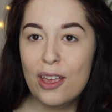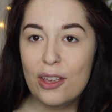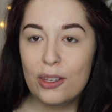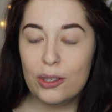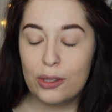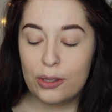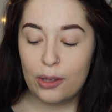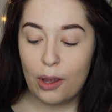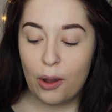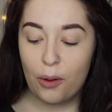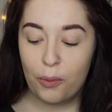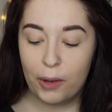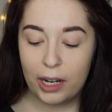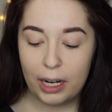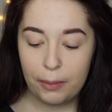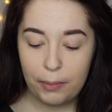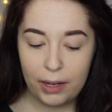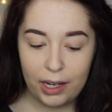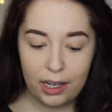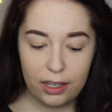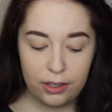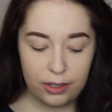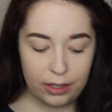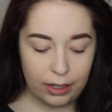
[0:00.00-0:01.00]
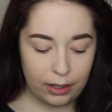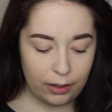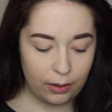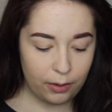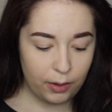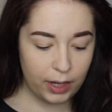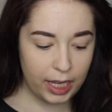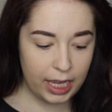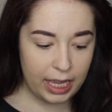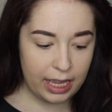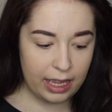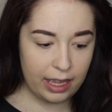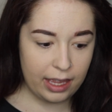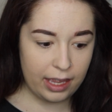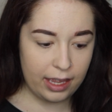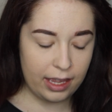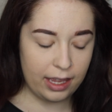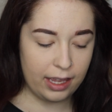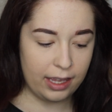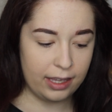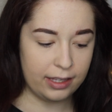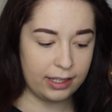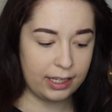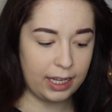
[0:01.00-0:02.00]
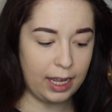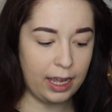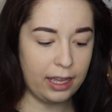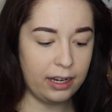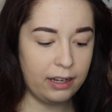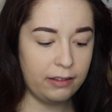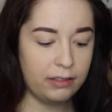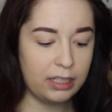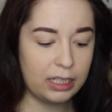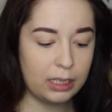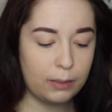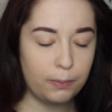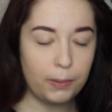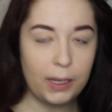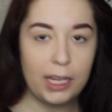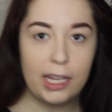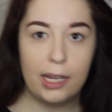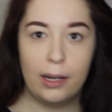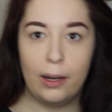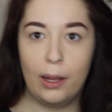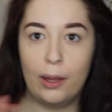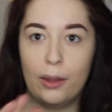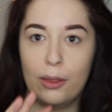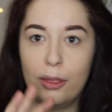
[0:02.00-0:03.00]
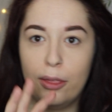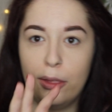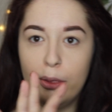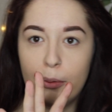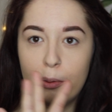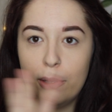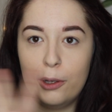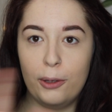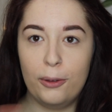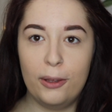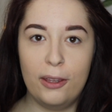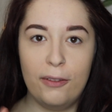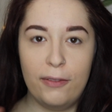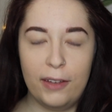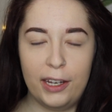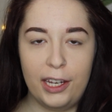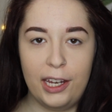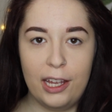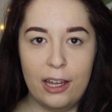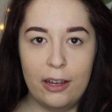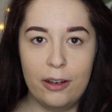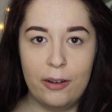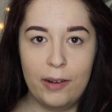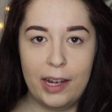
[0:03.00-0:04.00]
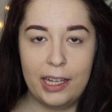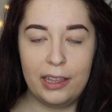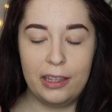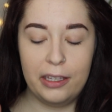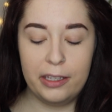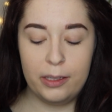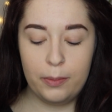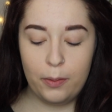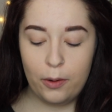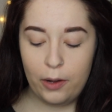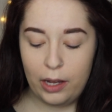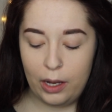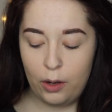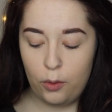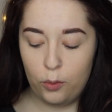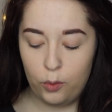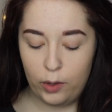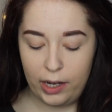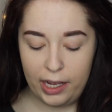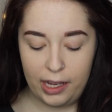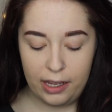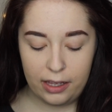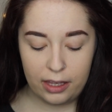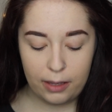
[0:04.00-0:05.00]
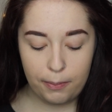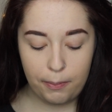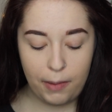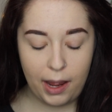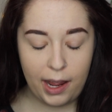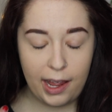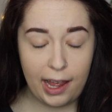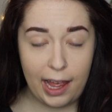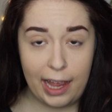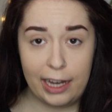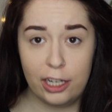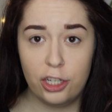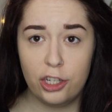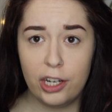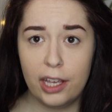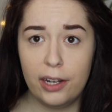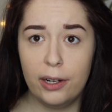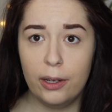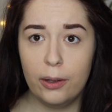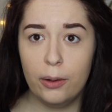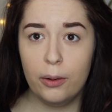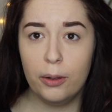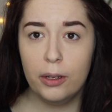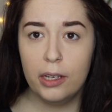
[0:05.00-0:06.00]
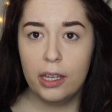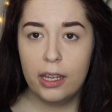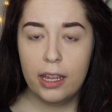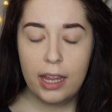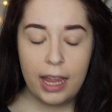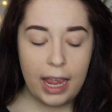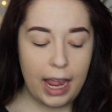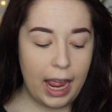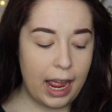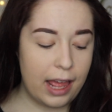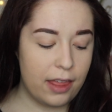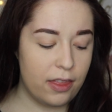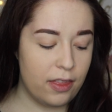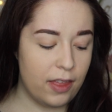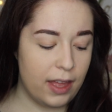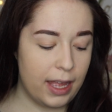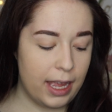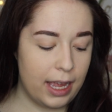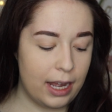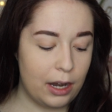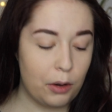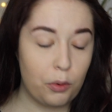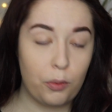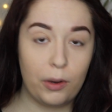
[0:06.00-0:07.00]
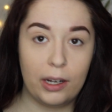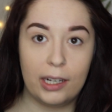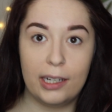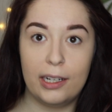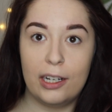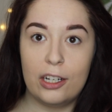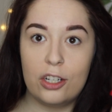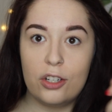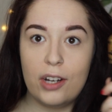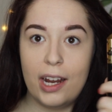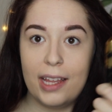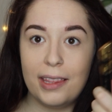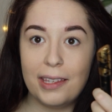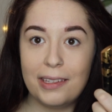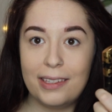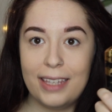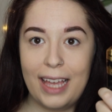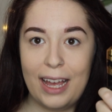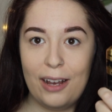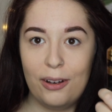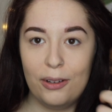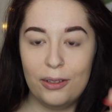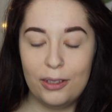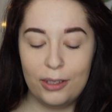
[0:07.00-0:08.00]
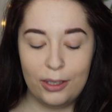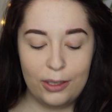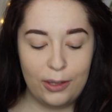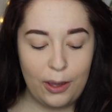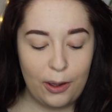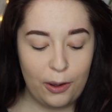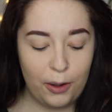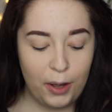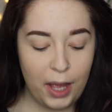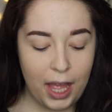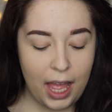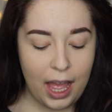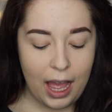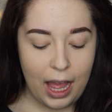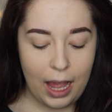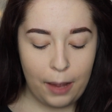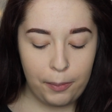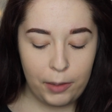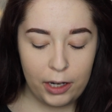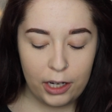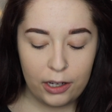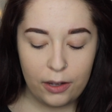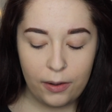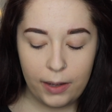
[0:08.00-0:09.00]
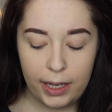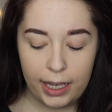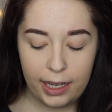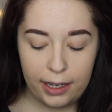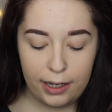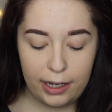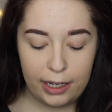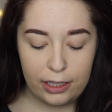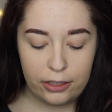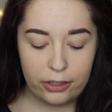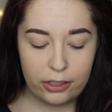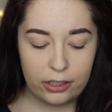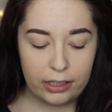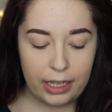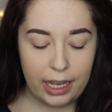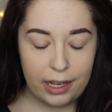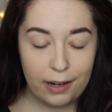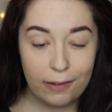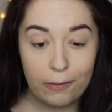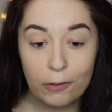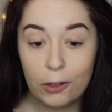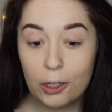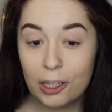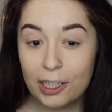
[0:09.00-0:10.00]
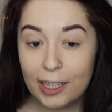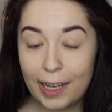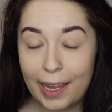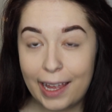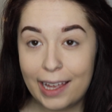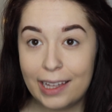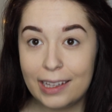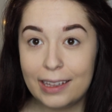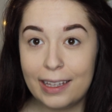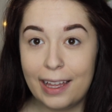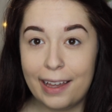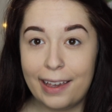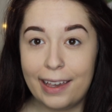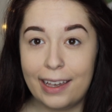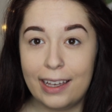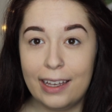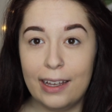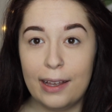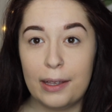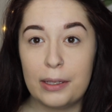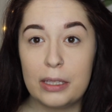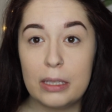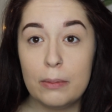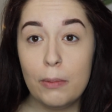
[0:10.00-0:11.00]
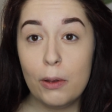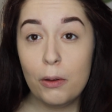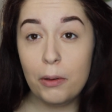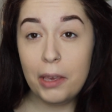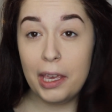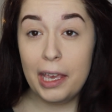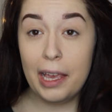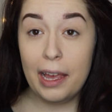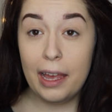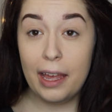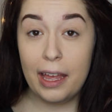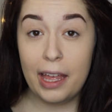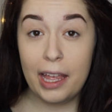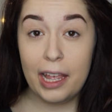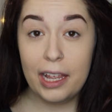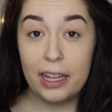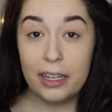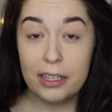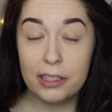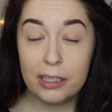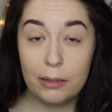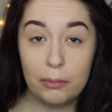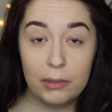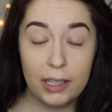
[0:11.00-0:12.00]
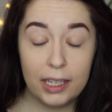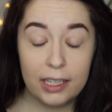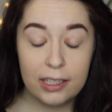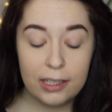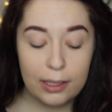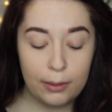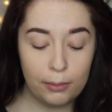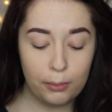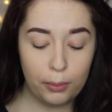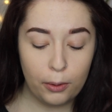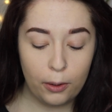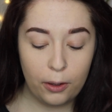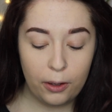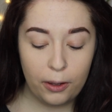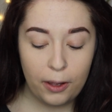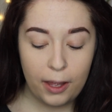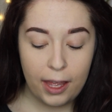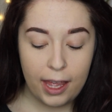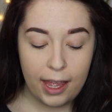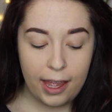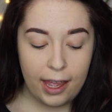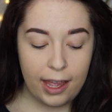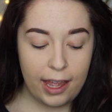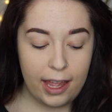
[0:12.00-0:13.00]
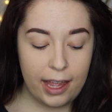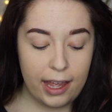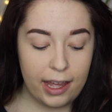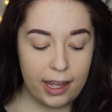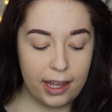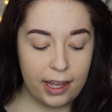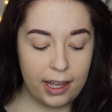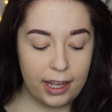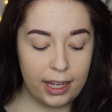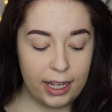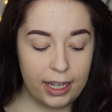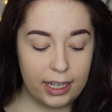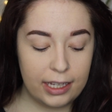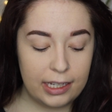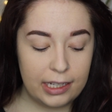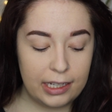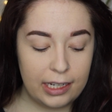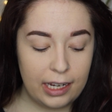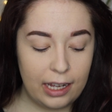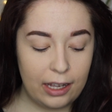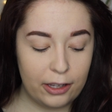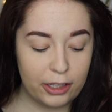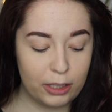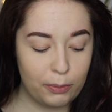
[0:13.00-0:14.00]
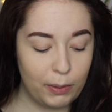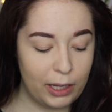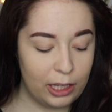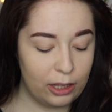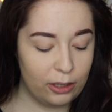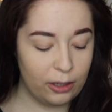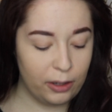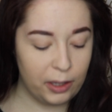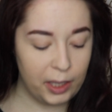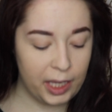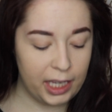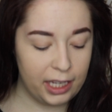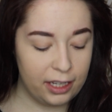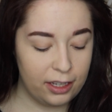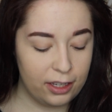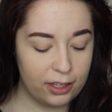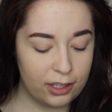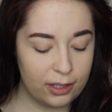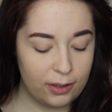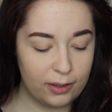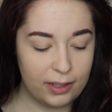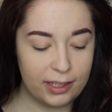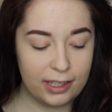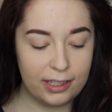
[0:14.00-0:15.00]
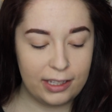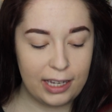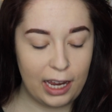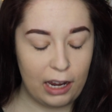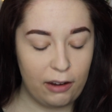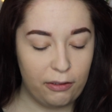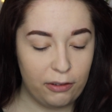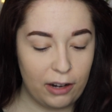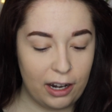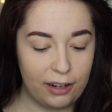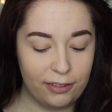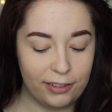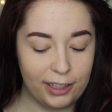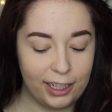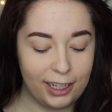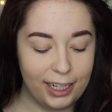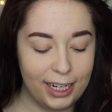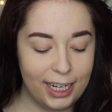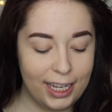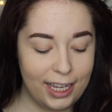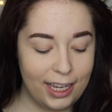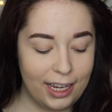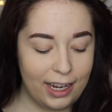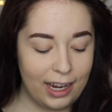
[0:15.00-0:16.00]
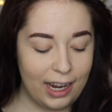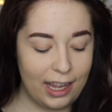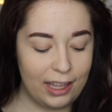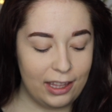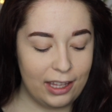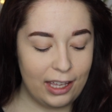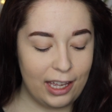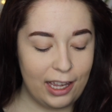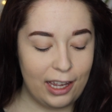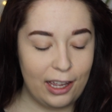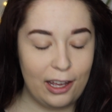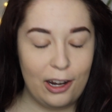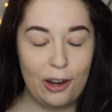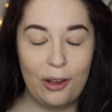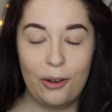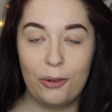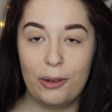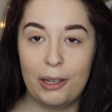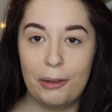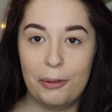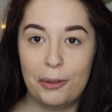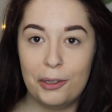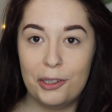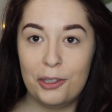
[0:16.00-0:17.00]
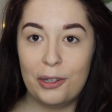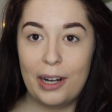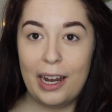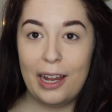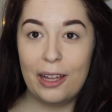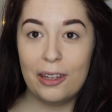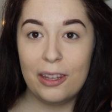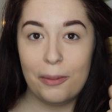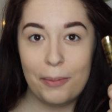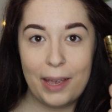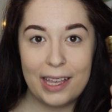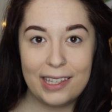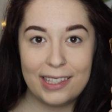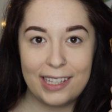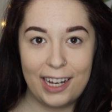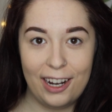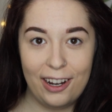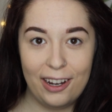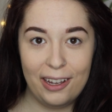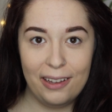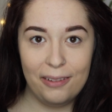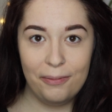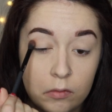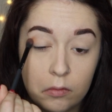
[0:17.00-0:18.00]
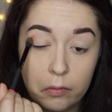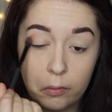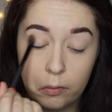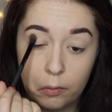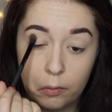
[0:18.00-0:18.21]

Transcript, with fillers: So what I'm going to do is kind of speed through the video at this point with my eyeshadow, and then we're going to try this out. So I'm going to go ahead and just kind of create like a smoky eye, something simple, and I'll speed through it so it doesn't take forever, and then we will try out the mascara.